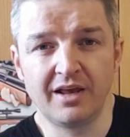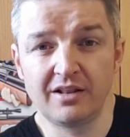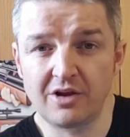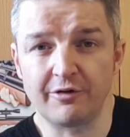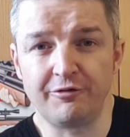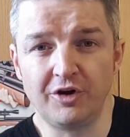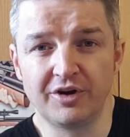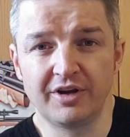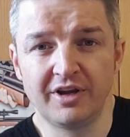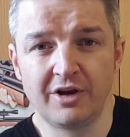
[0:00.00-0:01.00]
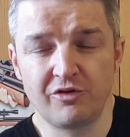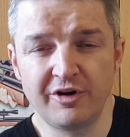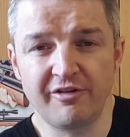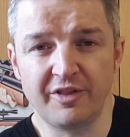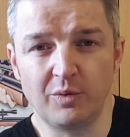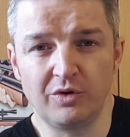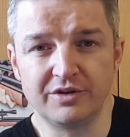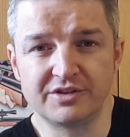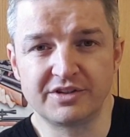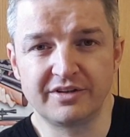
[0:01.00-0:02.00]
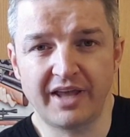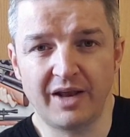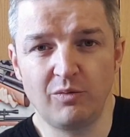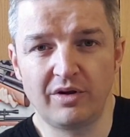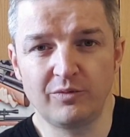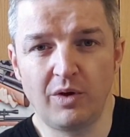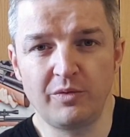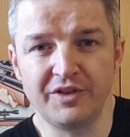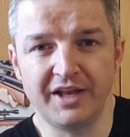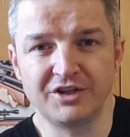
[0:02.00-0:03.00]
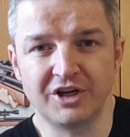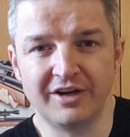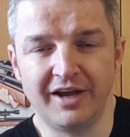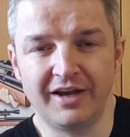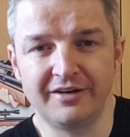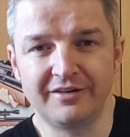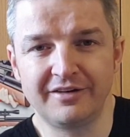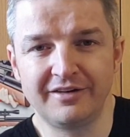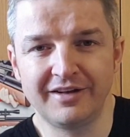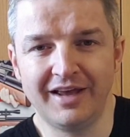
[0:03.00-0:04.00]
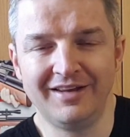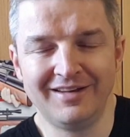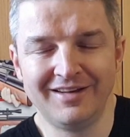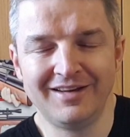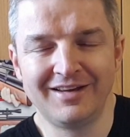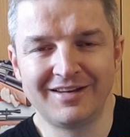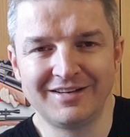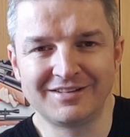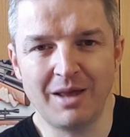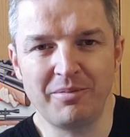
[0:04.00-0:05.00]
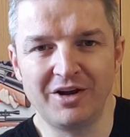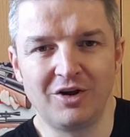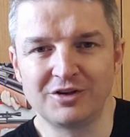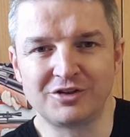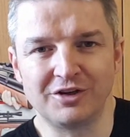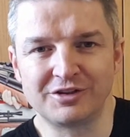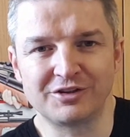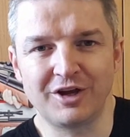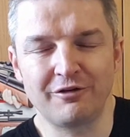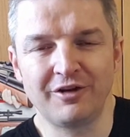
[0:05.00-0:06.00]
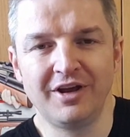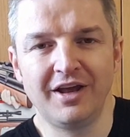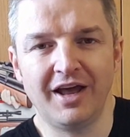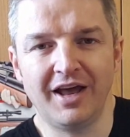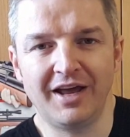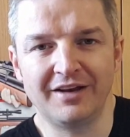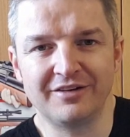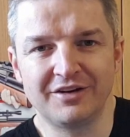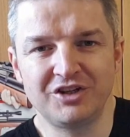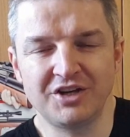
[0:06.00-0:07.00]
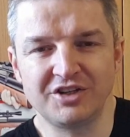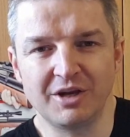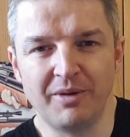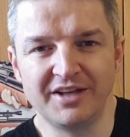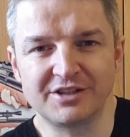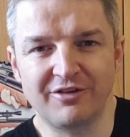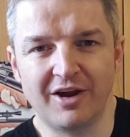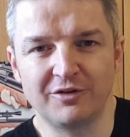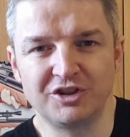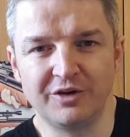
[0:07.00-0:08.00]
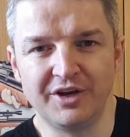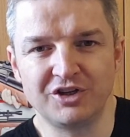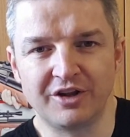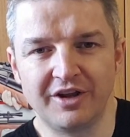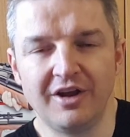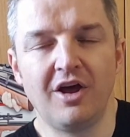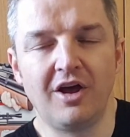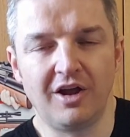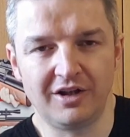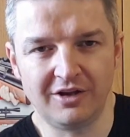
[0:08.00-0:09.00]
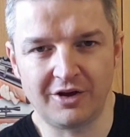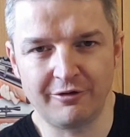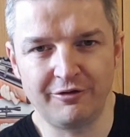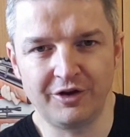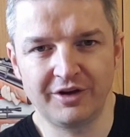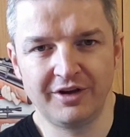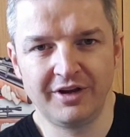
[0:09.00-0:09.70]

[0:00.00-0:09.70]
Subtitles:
lot of fun, running around the woods, getting one with nature, and stepping in all sorts of stuff, and chasing your mates around, shooting each other. A lot of fun.